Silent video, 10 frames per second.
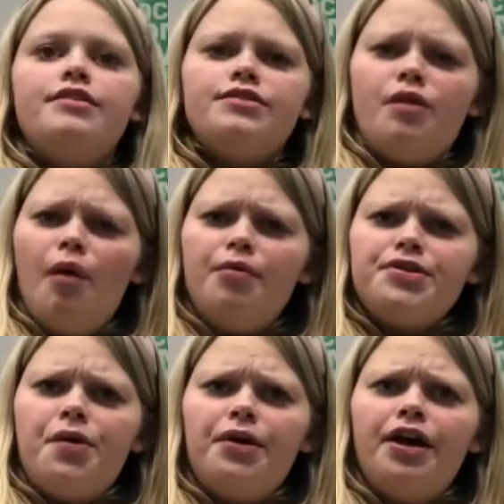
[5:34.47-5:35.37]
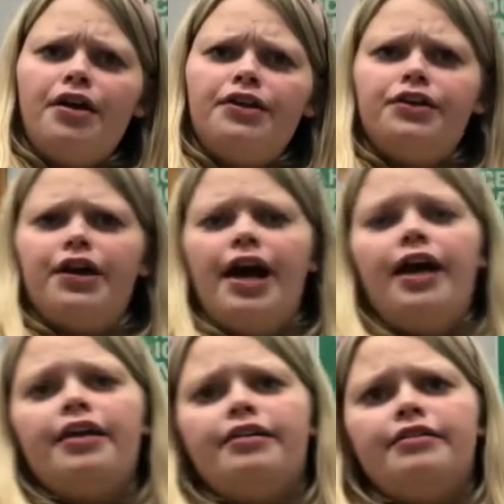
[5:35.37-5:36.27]
So what was going on in your
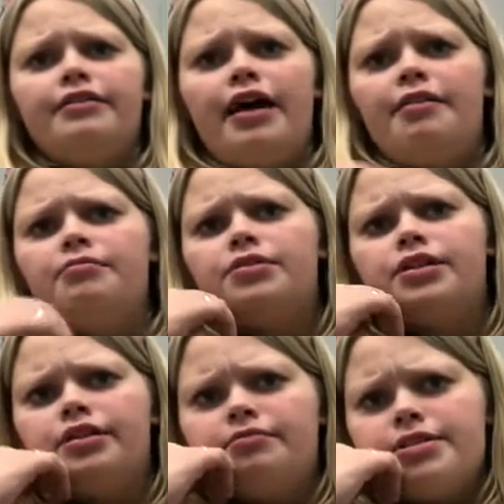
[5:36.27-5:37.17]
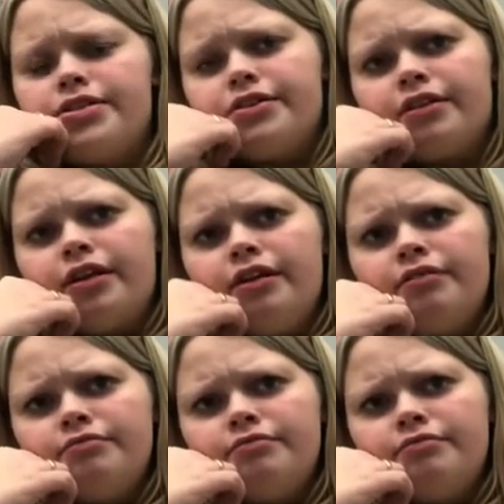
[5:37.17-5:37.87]
head that morning, Mr. Lee?